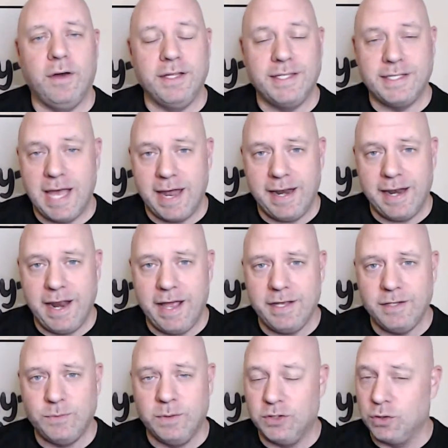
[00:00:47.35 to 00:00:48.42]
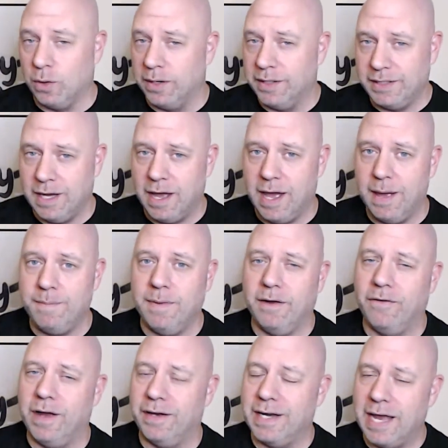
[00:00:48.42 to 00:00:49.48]
on Saturdays with Storytime
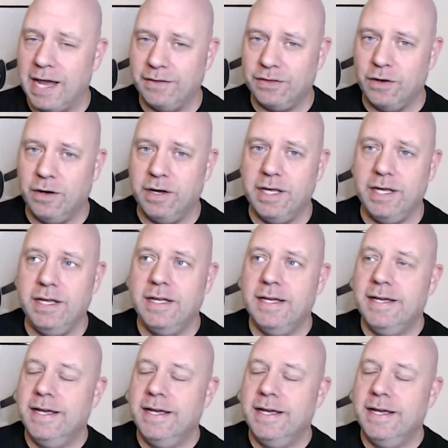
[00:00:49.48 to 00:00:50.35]
around 9:30.